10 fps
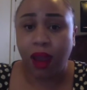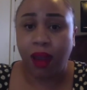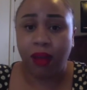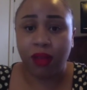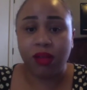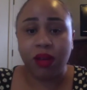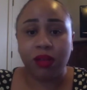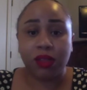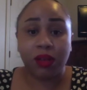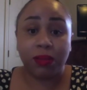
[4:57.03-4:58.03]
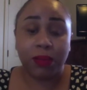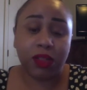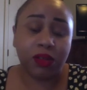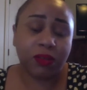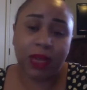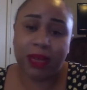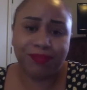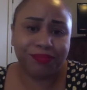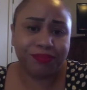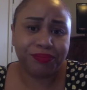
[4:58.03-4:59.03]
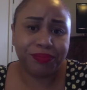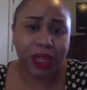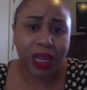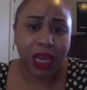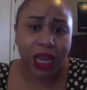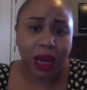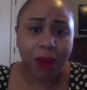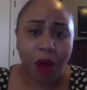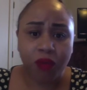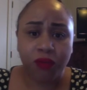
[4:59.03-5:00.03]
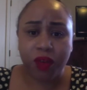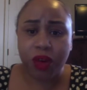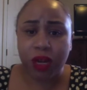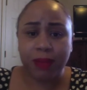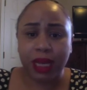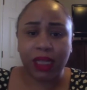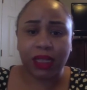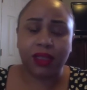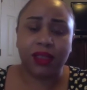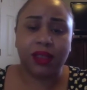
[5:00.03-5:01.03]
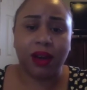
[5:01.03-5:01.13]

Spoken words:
And it took me about 40 minutes.